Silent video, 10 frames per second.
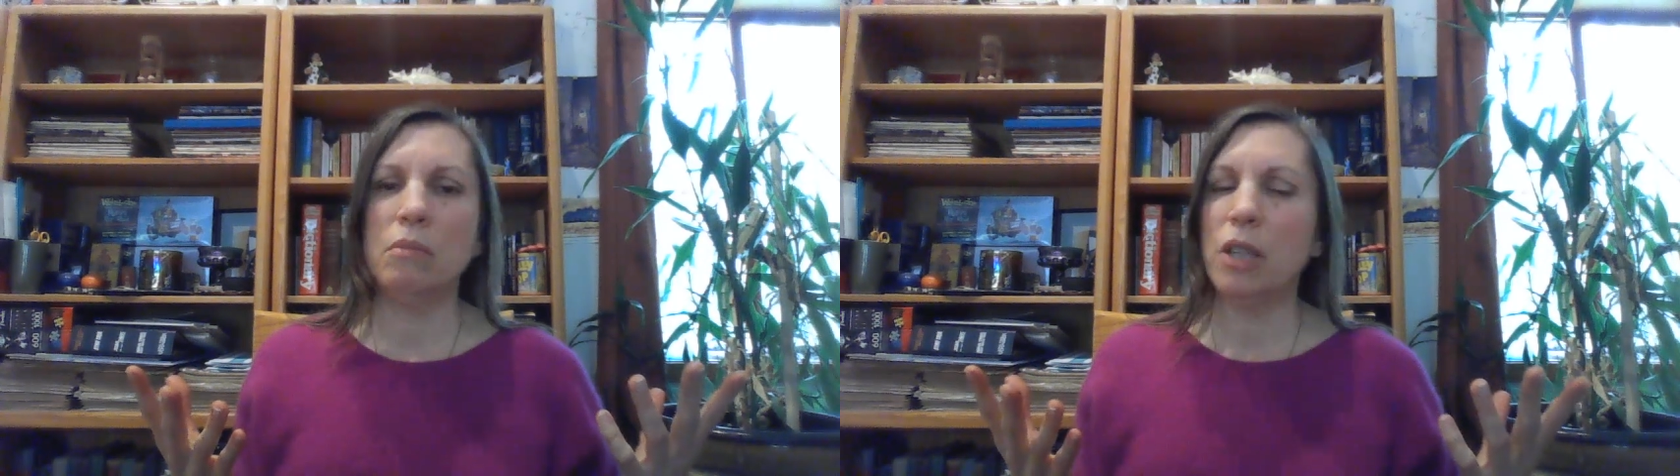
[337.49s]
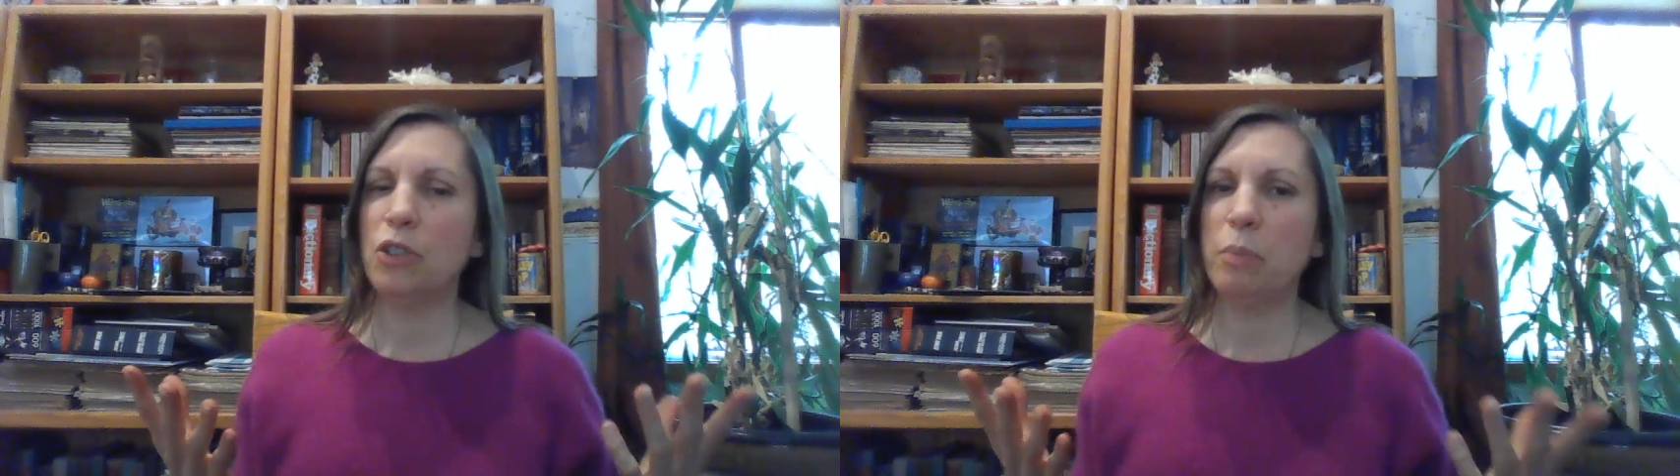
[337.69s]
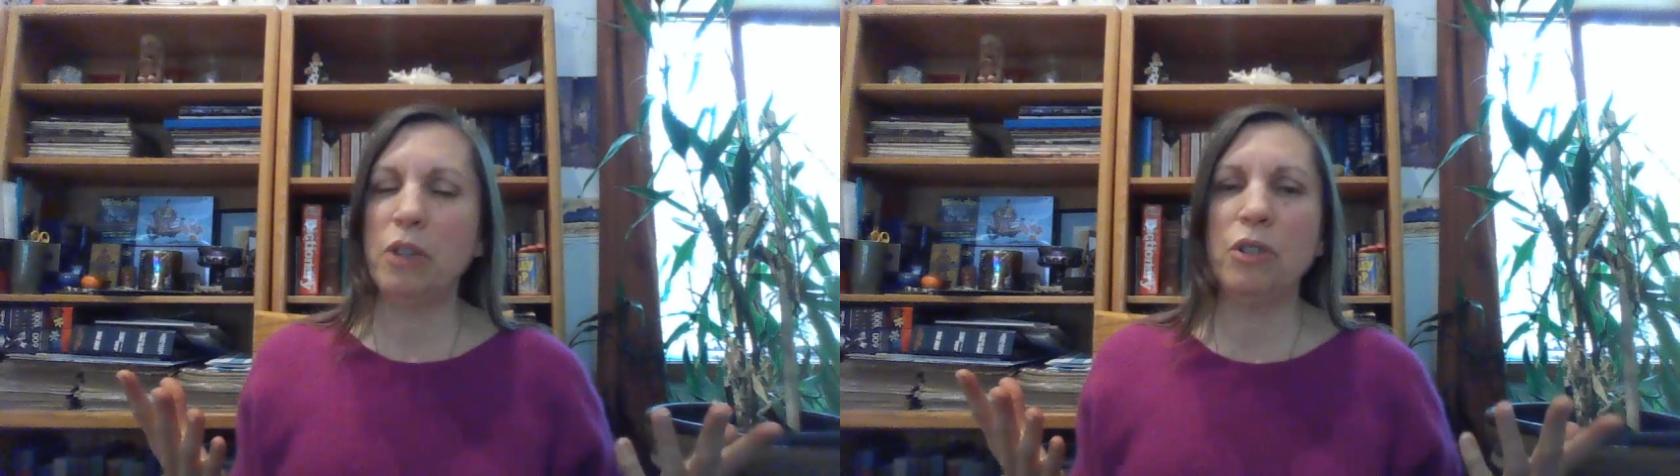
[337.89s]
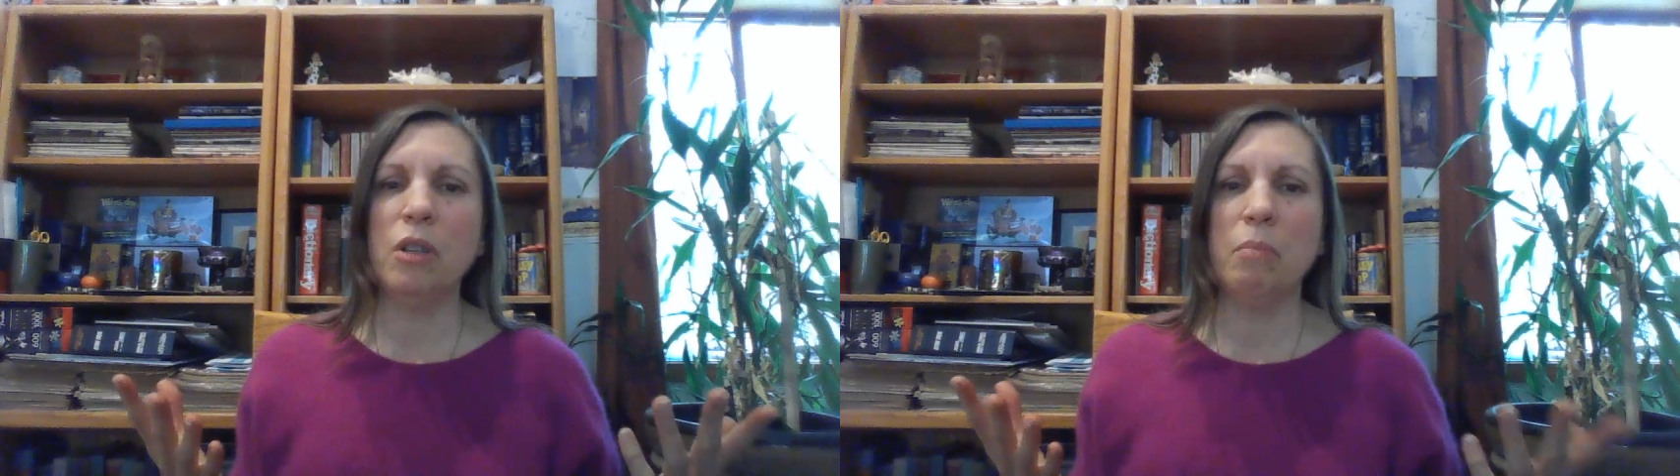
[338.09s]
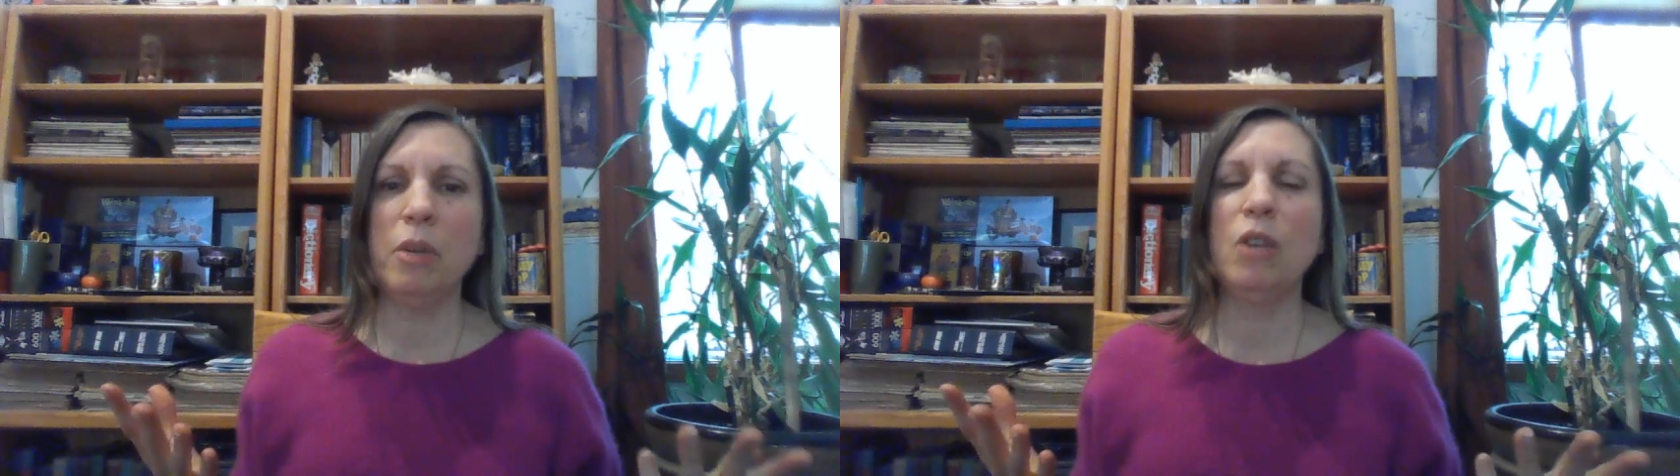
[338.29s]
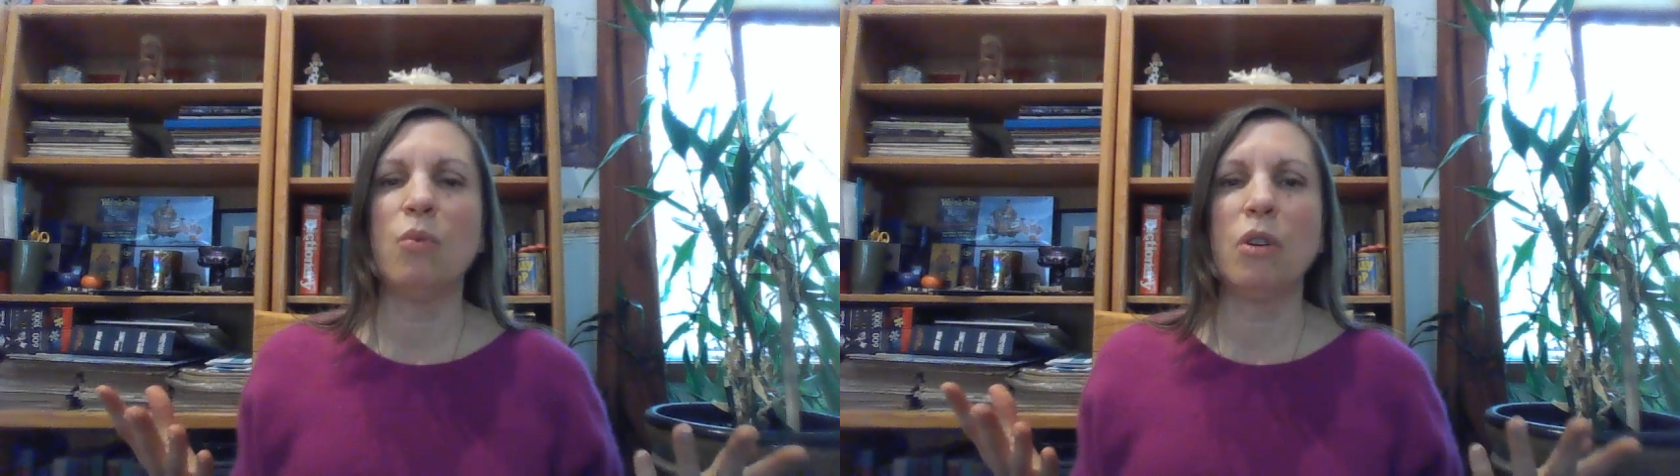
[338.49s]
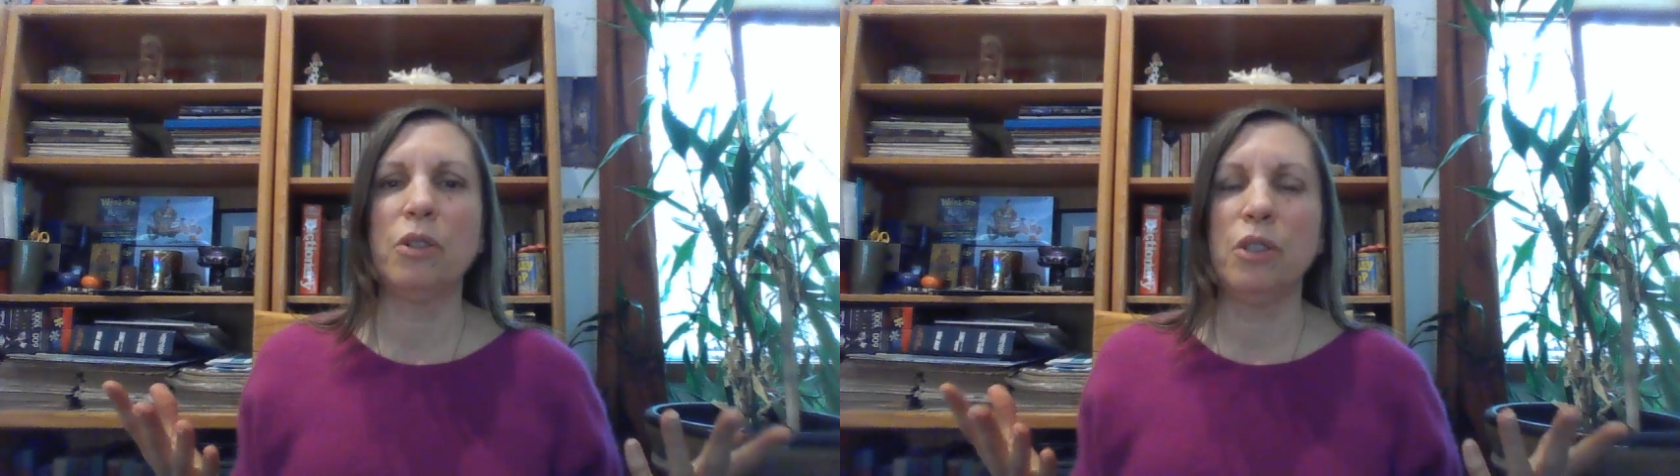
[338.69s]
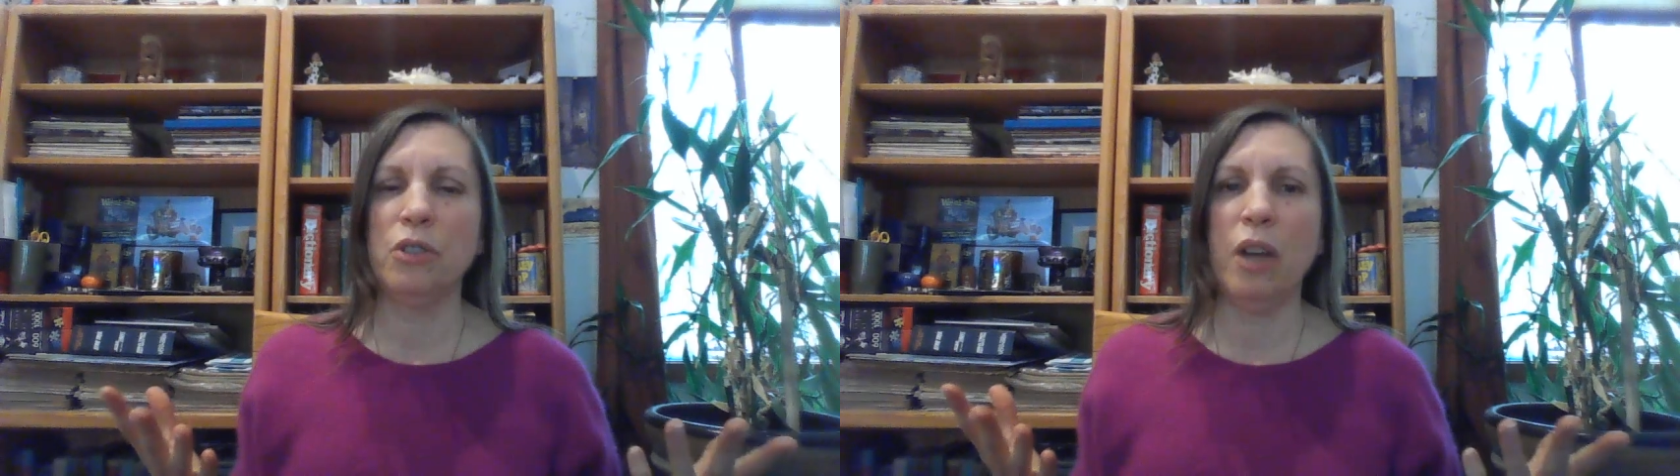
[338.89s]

especially the bead world does